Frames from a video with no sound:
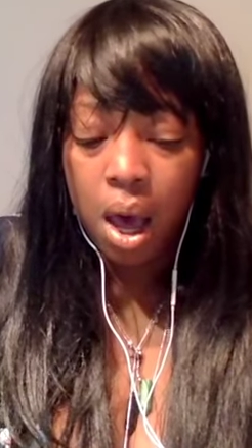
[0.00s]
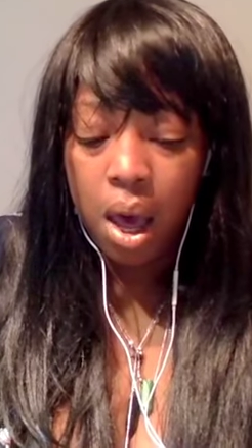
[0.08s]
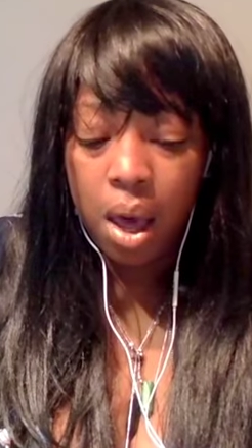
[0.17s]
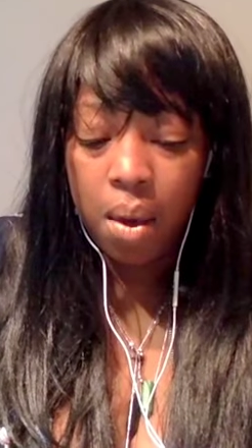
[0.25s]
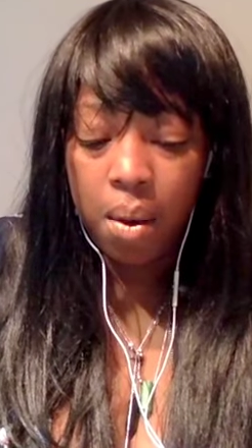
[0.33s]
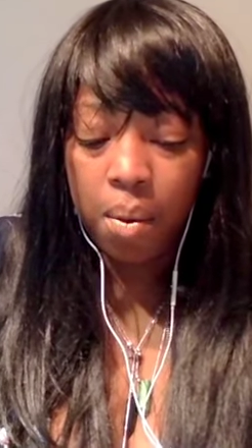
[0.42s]

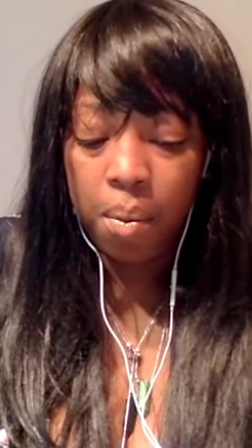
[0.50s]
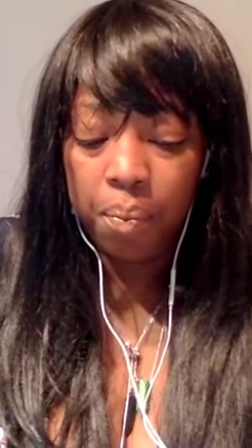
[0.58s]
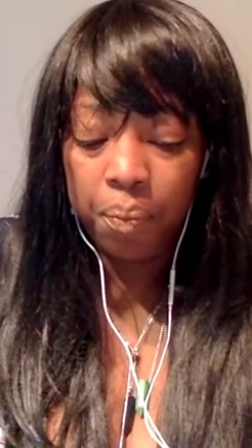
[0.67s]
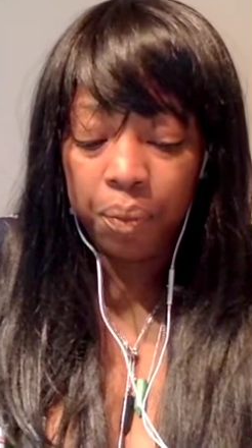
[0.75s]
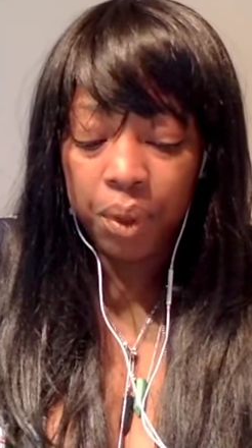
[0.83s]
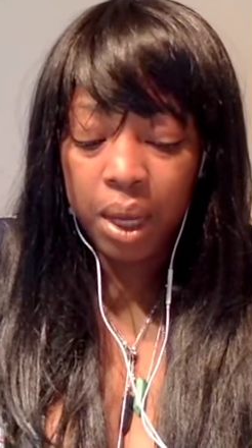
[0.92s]

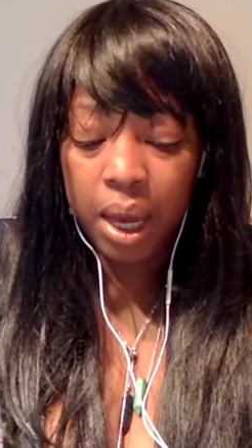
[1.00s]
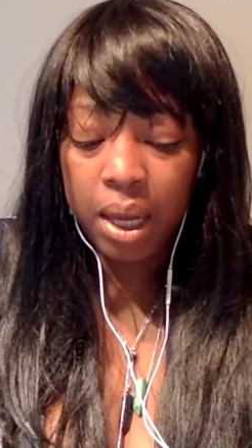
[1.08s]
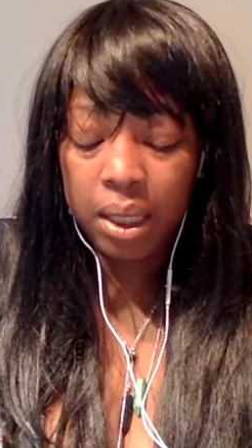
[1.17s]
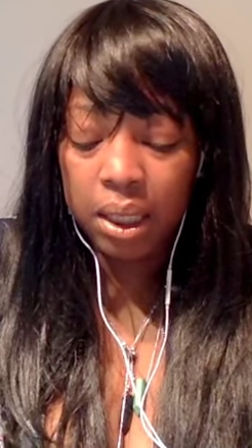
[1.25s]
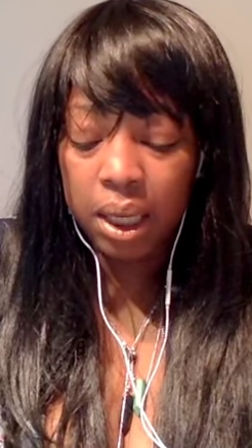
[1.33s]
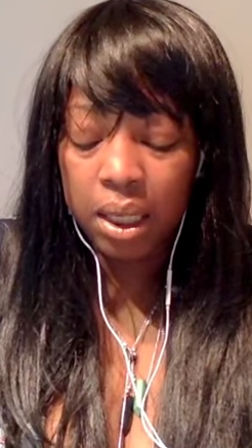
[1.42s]
Um,
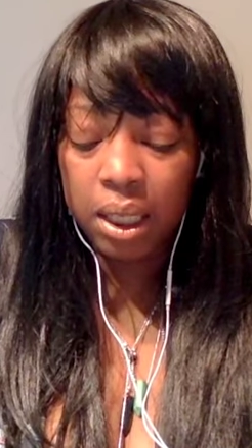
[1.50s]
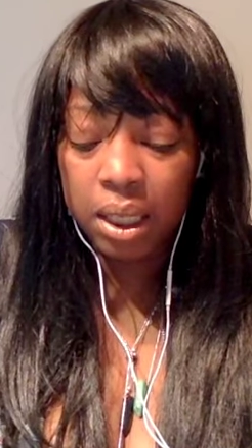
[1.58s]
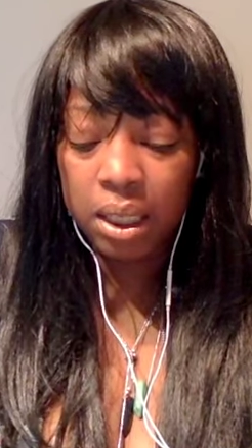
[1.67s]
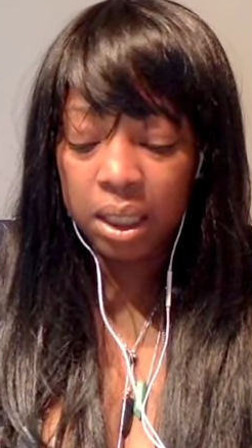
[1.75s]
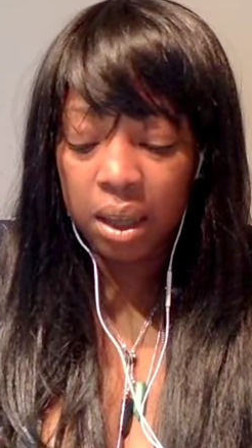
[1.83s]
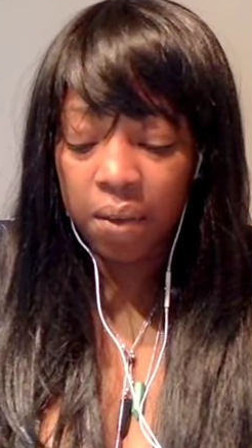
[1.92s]
and it
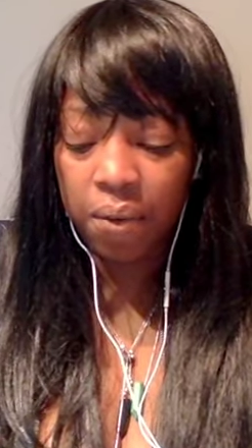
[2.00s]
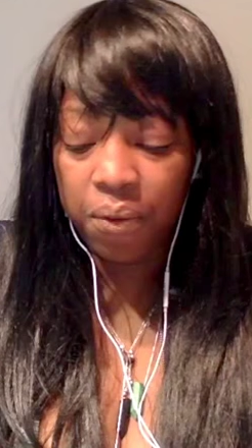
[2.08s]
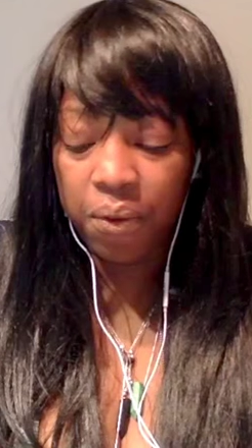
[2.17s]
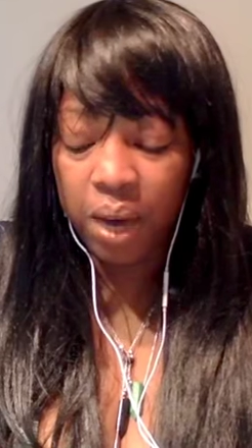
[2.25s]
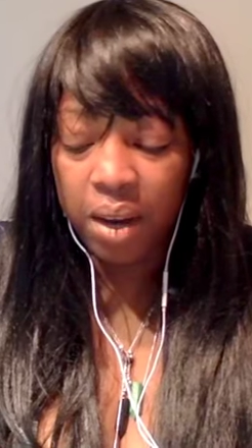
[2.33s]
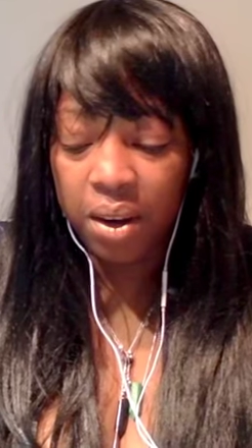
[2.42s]
is a
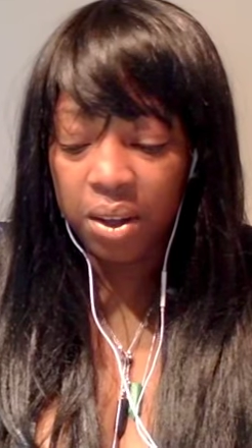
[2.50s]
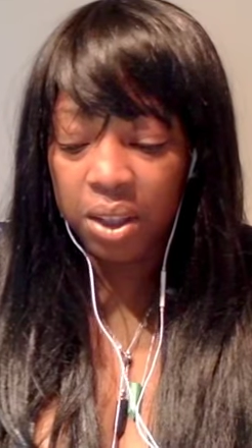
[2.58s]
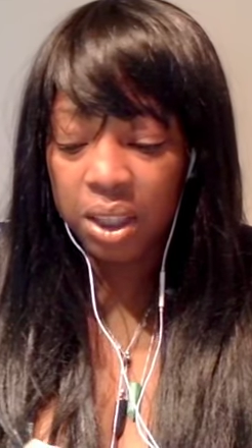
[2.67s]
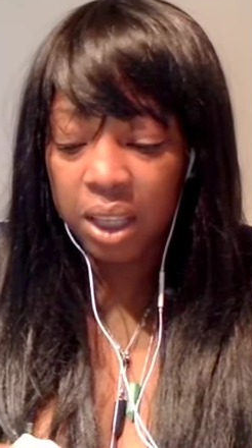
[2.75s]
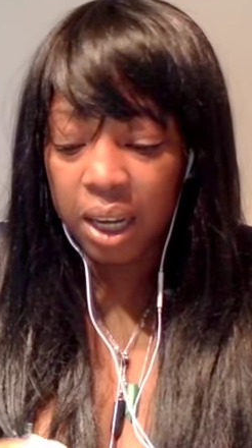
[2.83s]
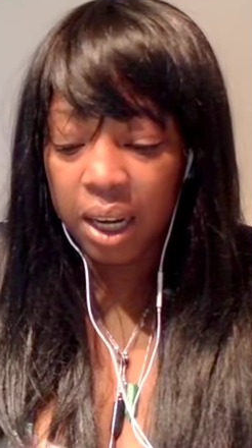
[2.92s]
fire
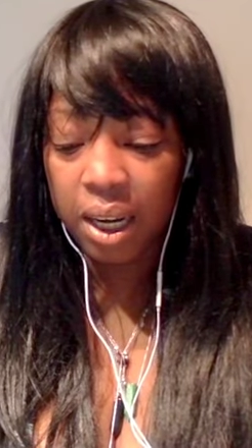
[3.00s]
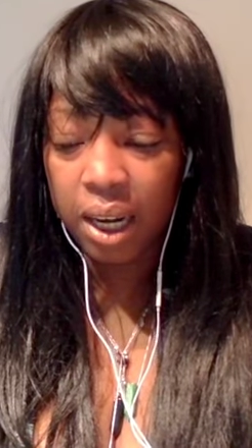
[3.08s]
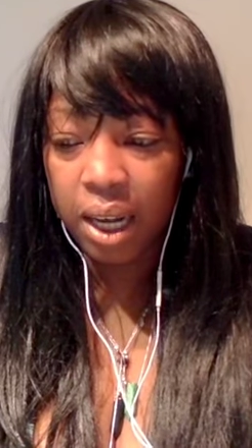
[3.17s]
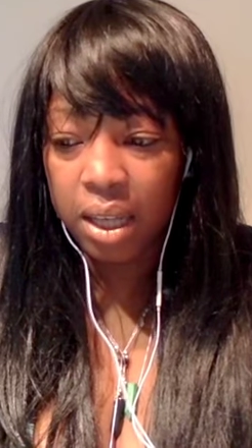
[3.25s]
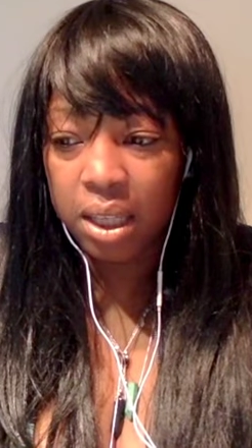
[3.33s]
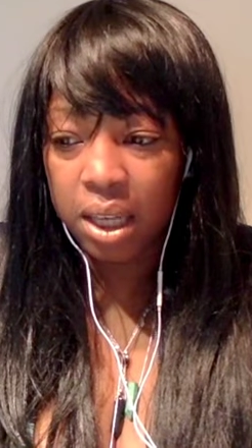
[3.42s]
sign,
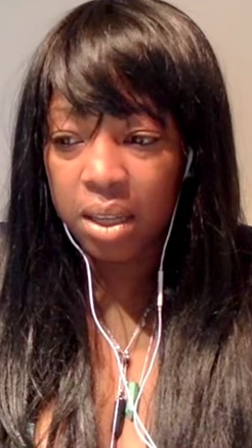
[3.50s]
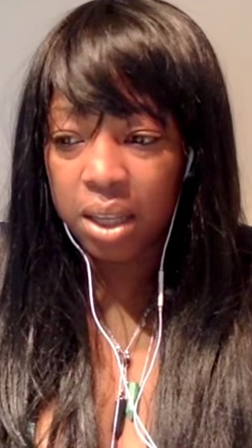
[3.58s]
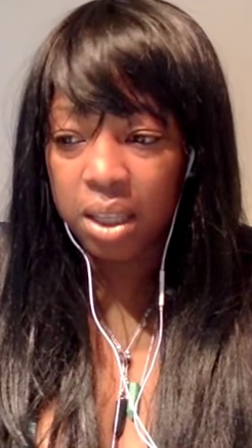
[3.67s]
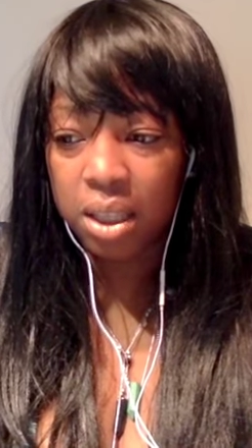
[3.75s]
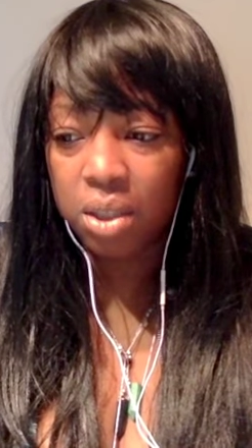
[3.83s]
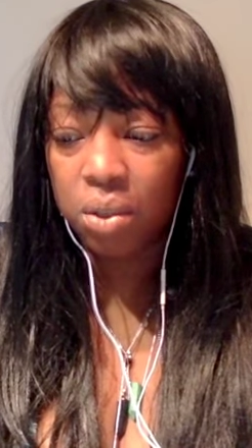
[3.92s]
and
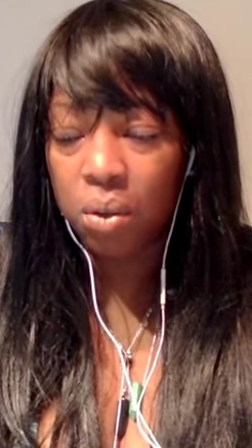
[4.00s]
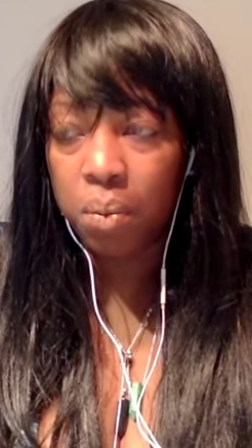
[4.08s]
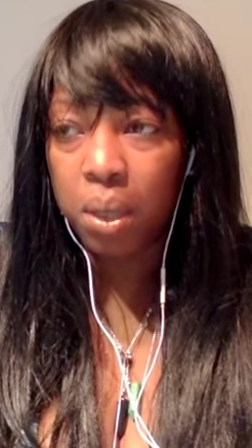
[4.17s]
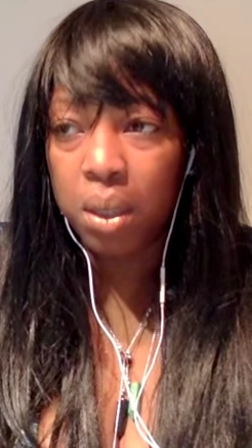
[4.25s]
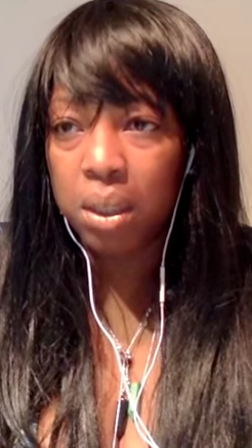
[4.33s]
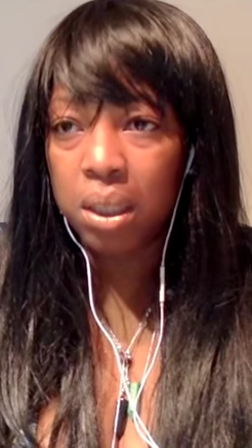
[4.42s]
this is good
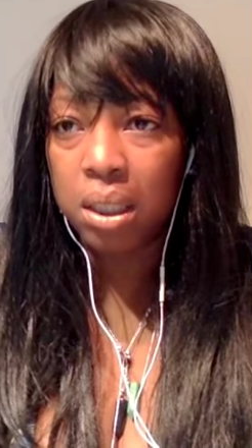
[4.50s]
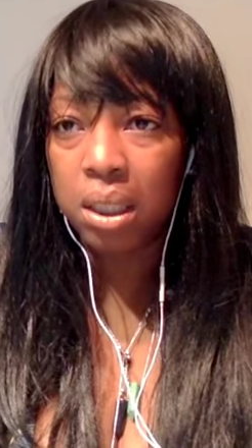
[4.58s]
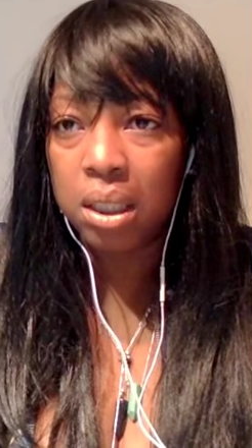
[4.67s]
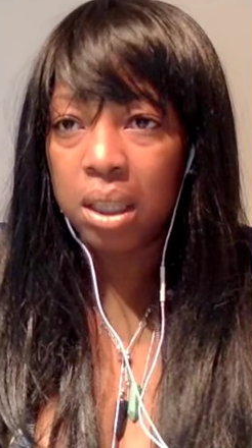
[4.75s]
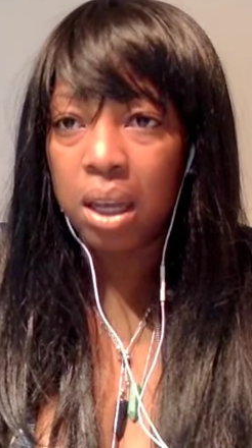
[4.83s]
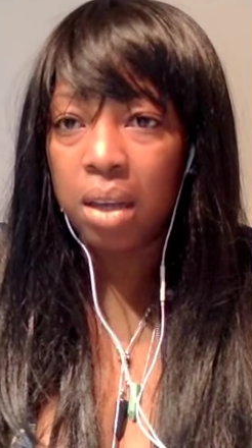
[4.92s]
because this
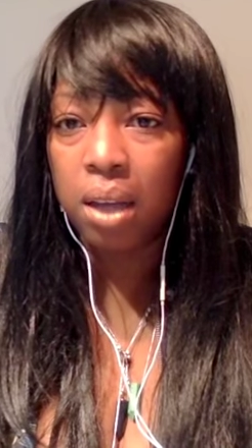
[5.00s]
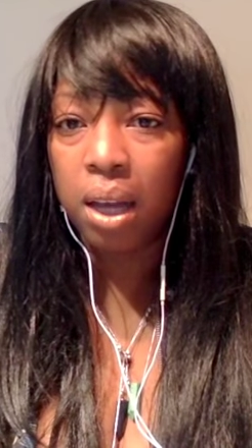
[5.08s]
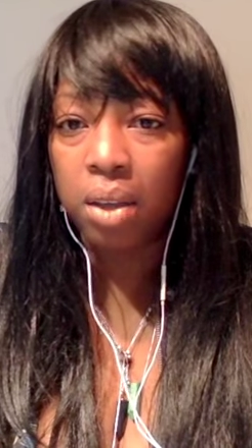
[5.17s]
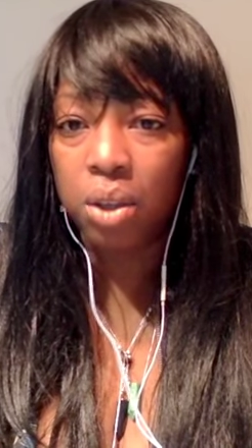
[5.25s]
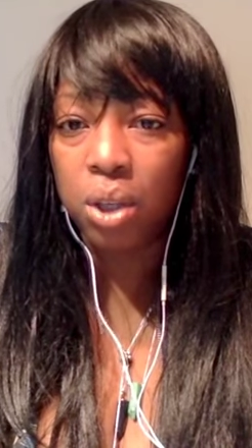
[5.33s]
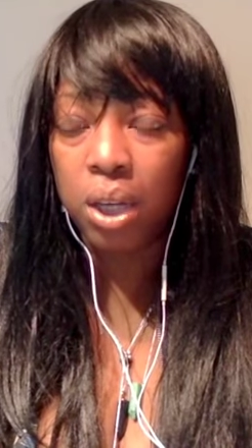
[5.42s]
is uh,
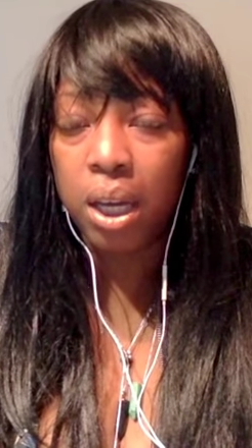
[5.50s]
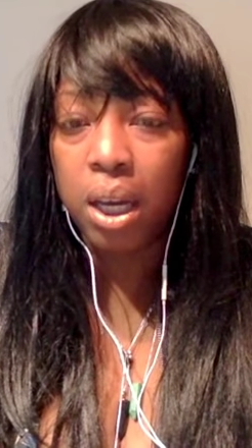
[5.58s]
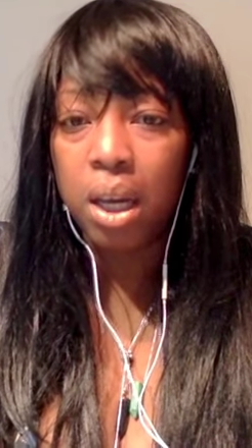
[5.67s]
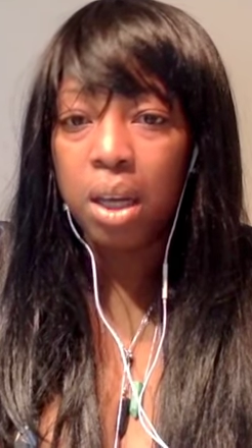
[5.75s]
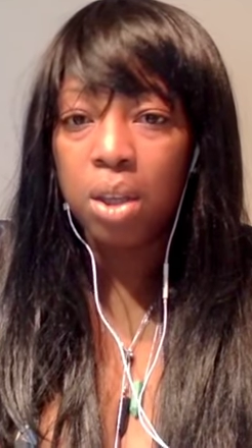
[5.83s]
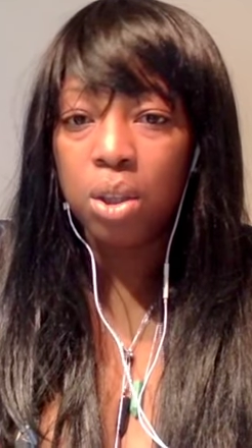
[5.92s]
actually
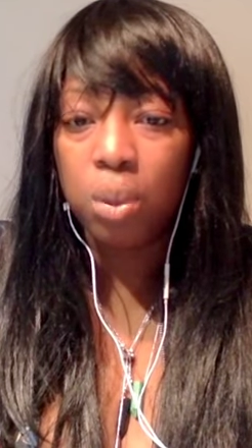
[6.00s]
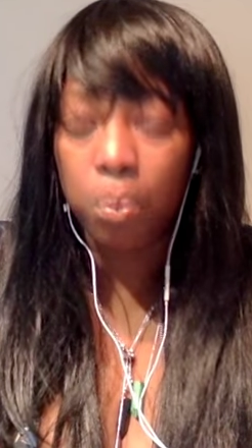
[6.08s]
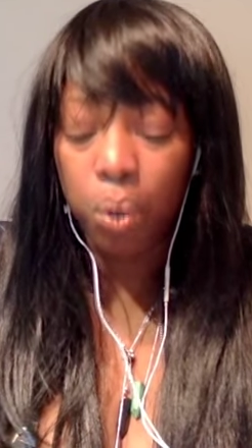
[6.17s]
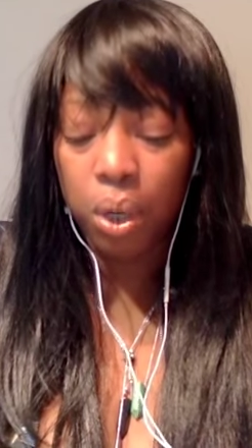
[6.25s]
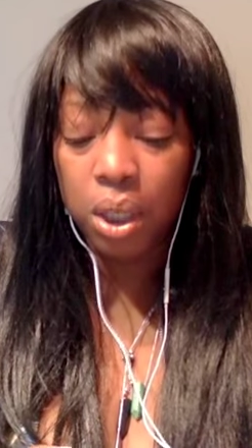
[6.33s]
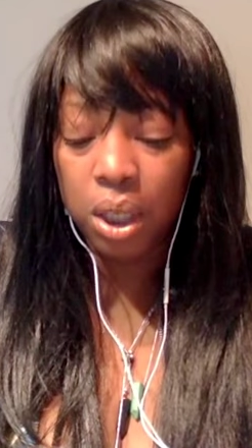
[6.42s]

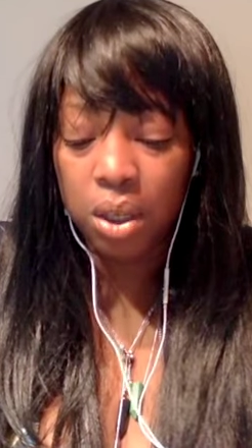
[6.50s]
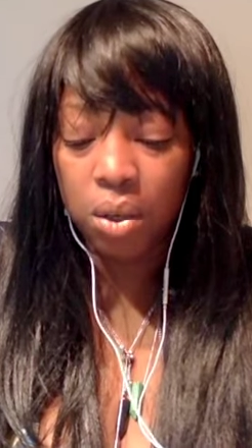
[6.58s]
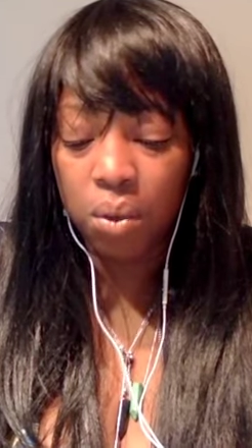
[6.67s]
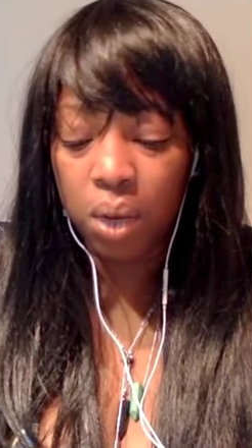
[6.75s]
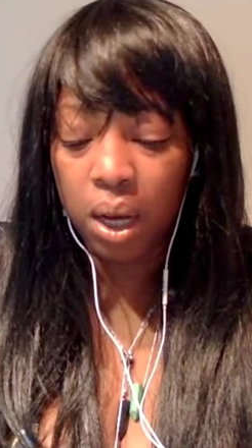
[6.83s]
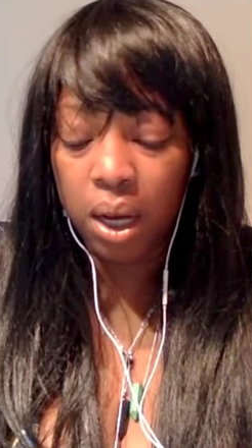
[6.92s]
supporting
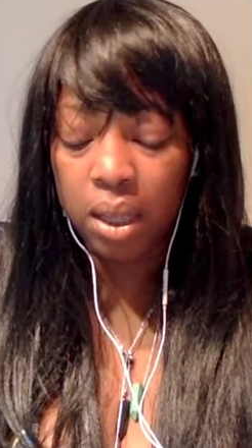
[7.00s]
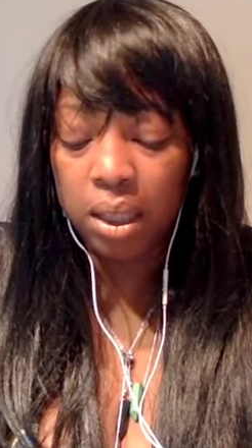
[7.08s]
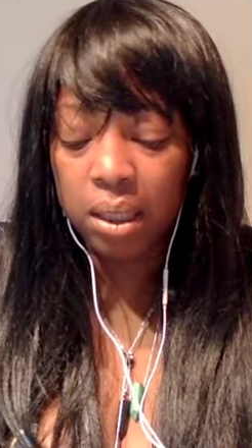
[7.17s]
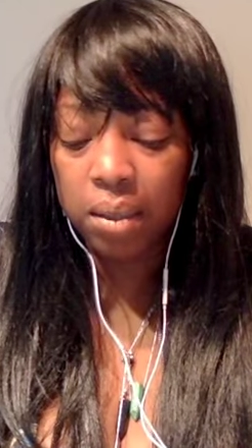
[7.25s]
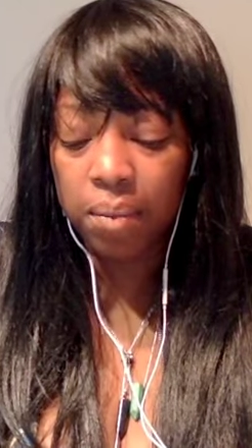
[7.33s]
you guys.